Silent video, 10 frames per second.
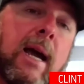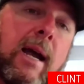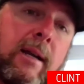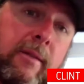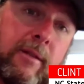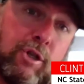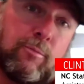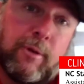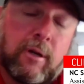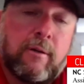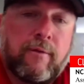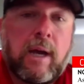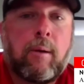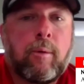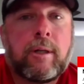then the Jupiter
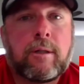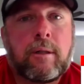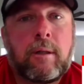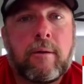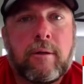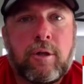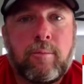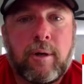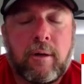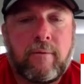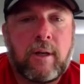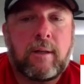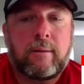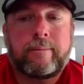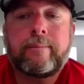event, which, you know, the Jupiter
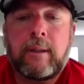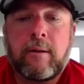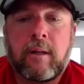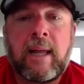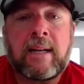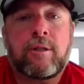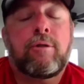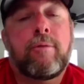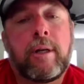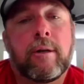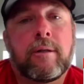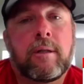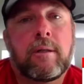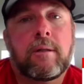event, you know, the last 2 years